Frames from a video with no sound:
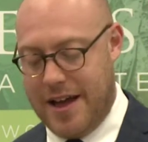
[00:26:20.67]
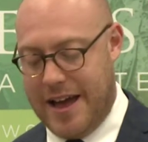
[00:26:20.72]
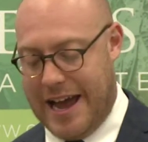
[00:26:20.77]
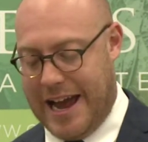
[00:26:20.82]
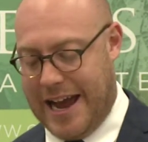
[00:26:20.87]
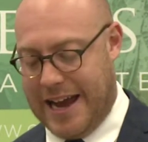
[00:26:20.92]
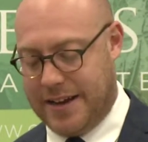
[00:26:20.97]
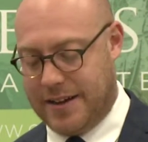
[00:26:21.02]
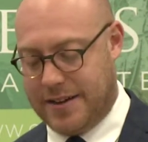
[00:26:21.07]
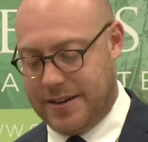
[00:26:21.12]

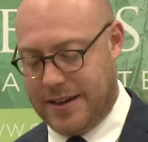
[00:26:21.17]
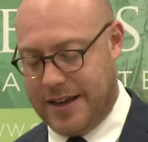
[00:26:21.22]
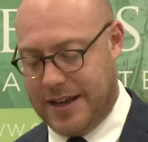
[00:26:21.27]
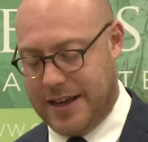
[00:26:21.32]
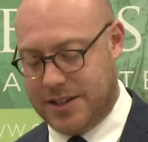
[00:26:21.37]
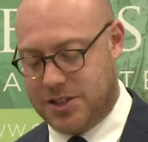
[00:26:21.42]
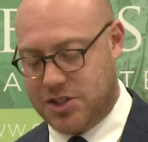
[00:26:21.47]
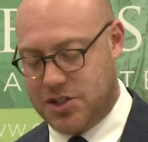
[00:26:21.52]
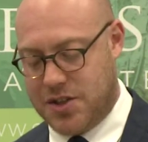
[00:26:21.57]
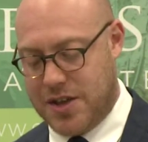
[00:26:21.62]
and
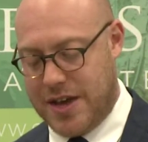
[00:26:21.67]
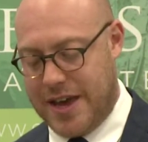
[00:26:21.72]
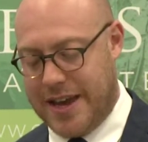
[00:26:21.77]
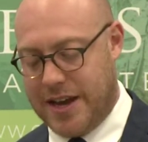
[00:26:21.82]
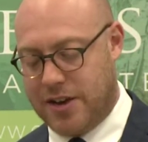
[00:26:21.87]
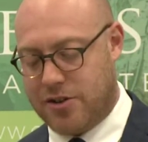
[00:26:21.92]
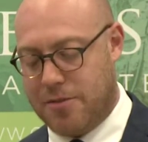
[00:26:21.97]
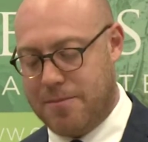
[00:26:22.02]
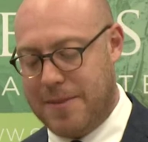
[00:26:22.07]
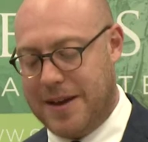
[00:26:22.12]
it's the
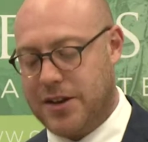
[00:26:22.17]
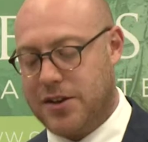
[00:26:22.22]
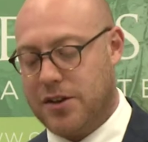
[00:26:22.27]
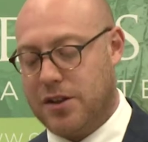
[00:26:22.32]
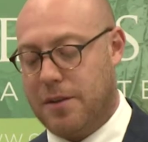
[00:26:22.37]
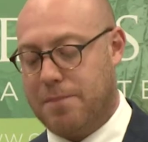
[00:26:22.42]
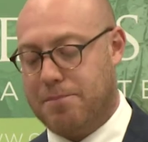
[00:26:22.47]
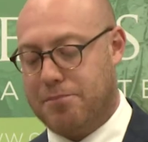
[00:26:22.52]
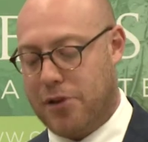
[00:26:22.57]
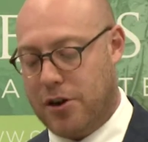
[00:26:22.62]
incremental
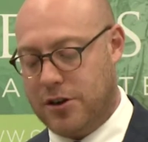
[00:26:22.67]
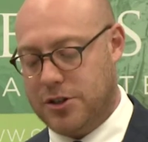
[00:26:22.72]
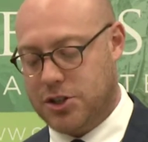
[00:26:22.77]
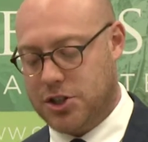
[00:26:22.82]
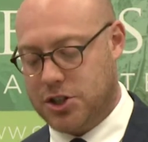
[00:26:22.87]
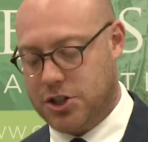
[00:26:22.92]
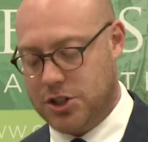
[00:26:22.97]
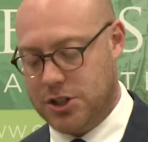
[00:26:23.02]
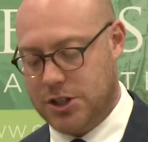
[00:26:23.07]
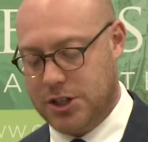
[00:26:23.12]

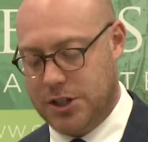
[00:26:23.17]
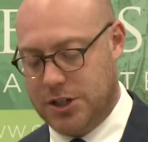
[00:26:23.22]
approach